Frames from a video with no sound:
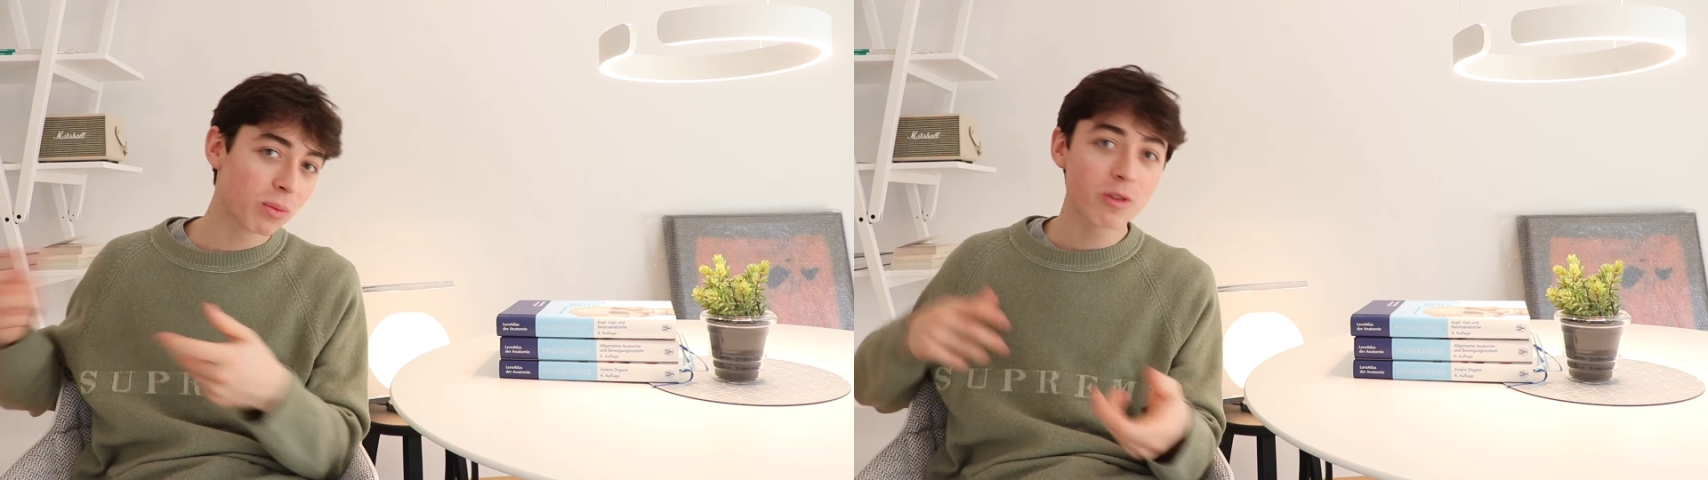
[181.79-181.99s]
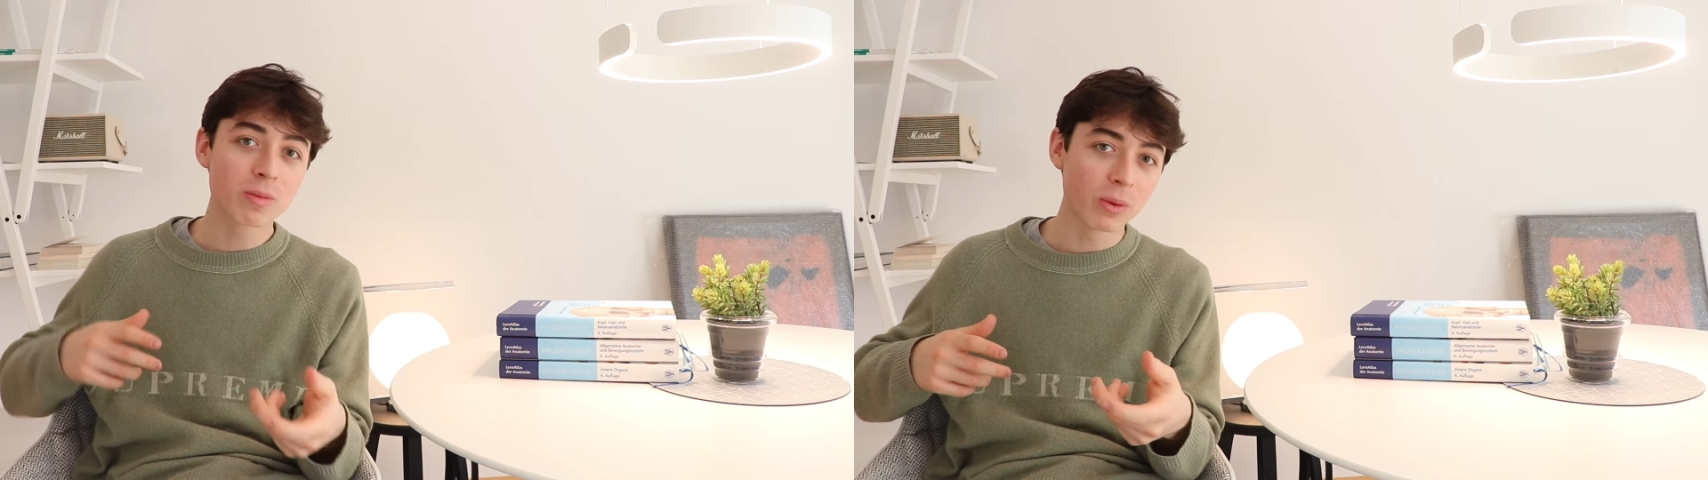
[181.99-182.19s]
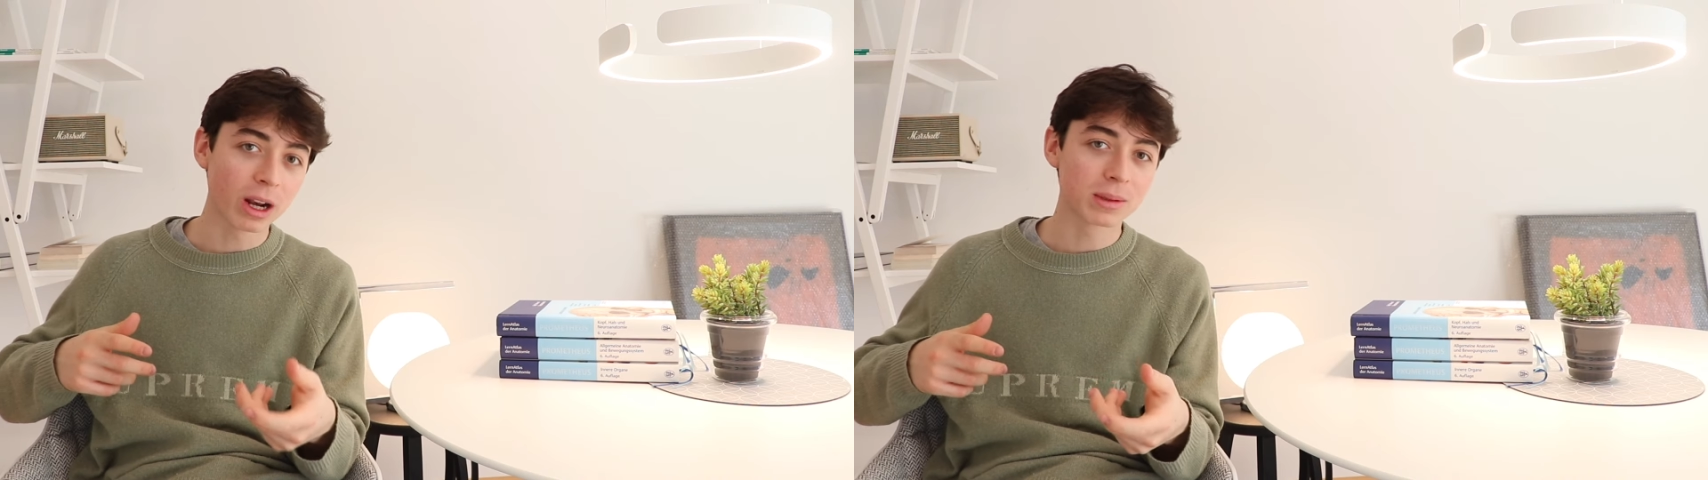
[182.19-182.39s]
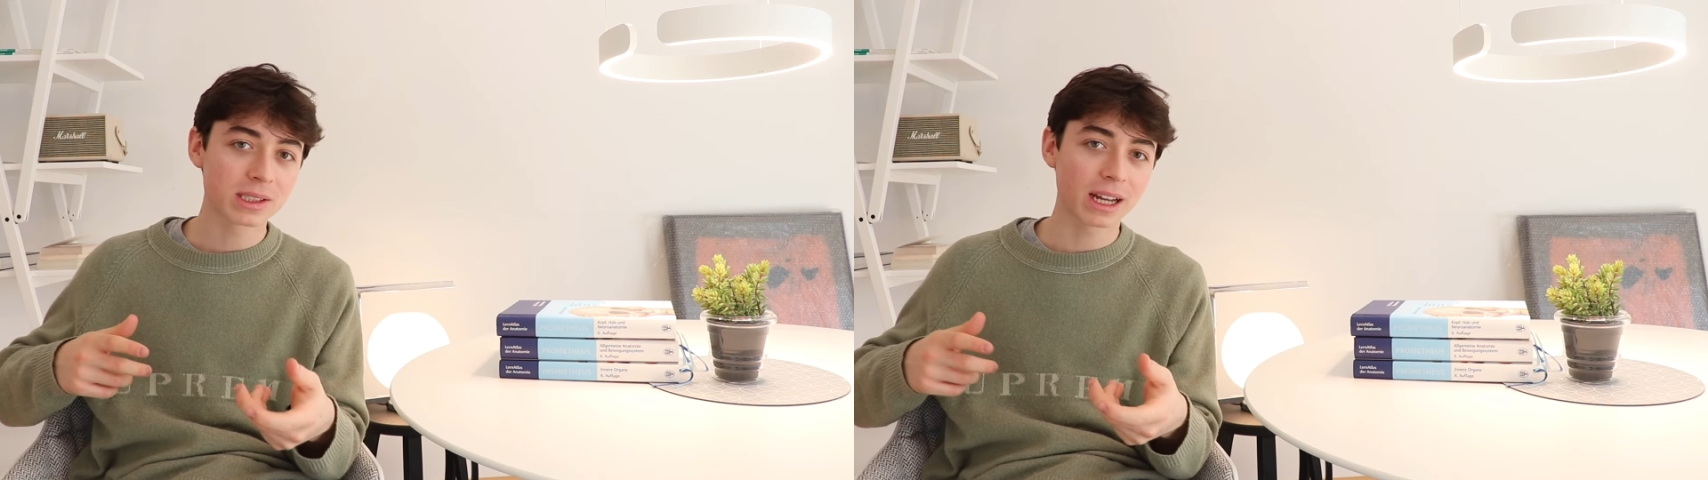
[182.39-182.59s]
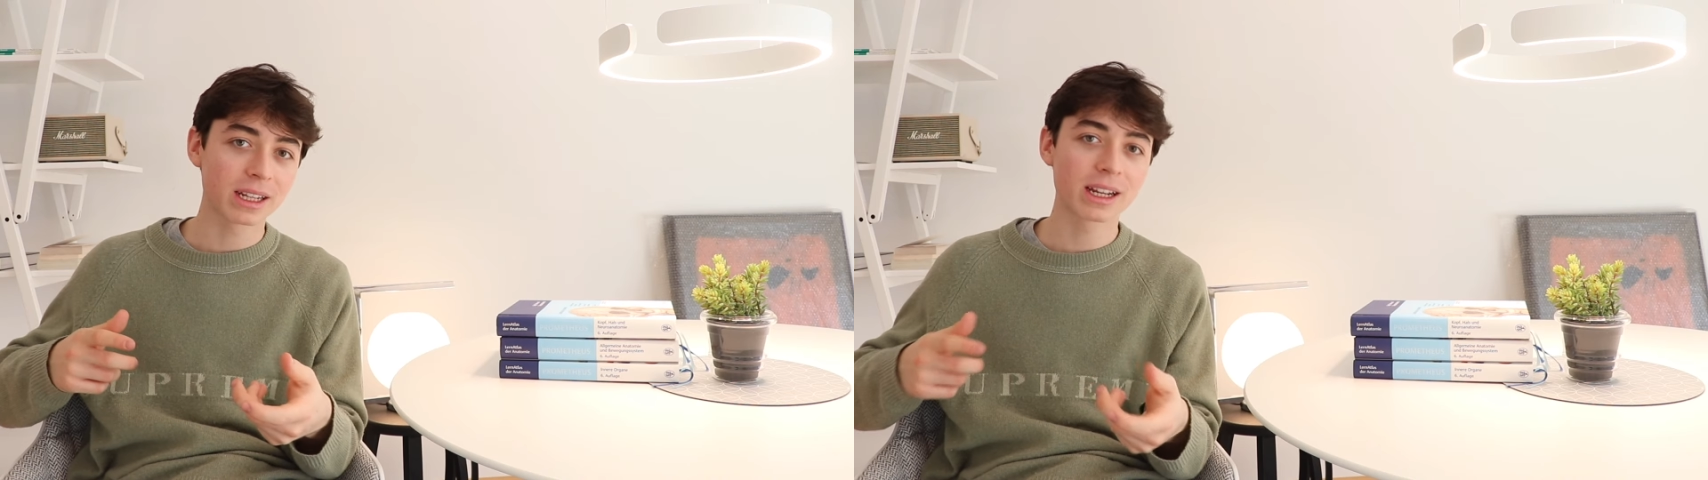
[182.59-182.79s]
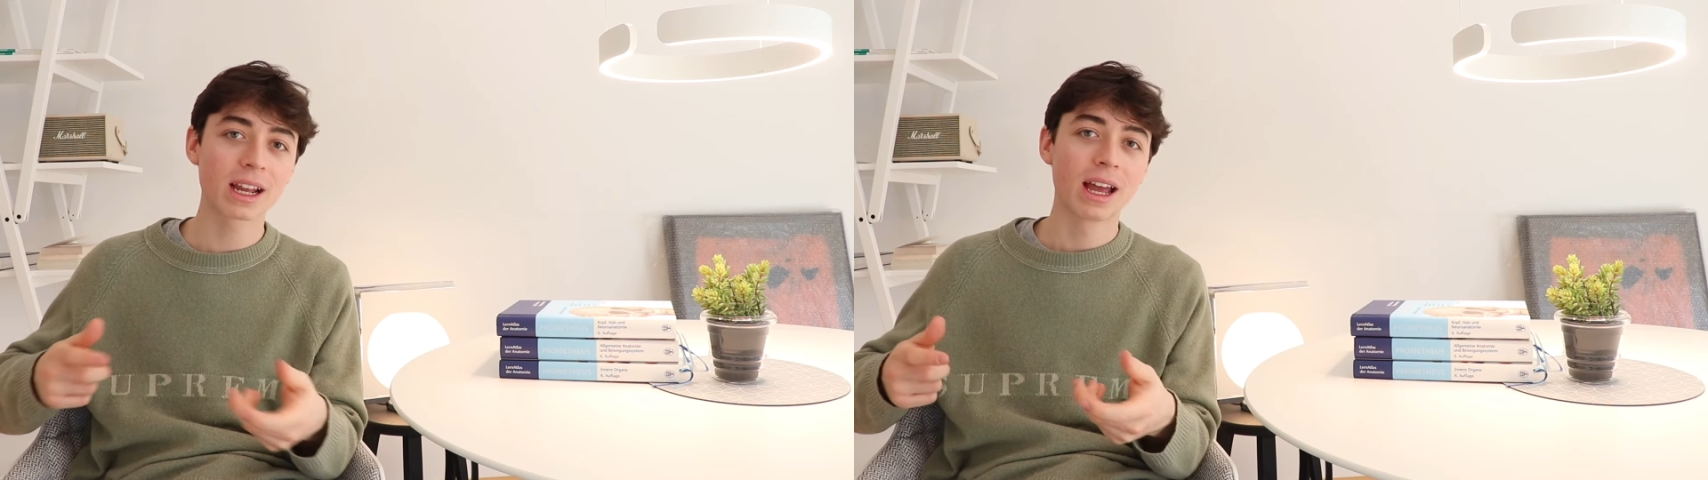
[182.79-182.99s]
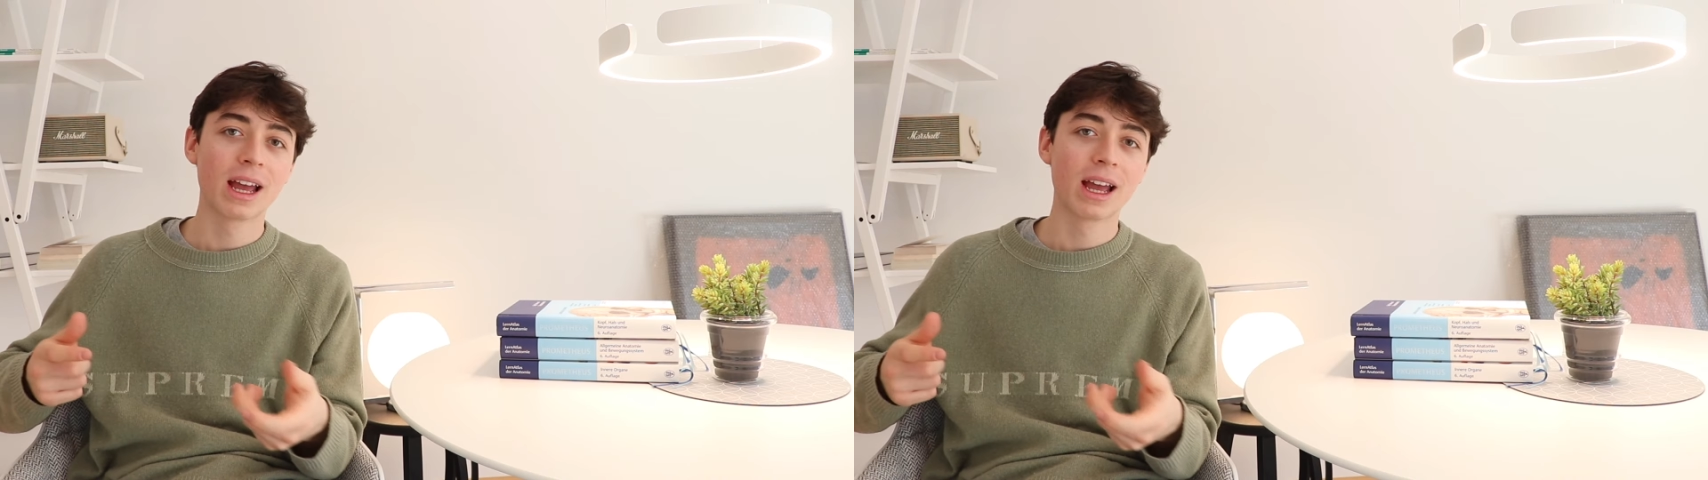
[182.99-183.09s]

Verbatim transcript: with me when I'm studying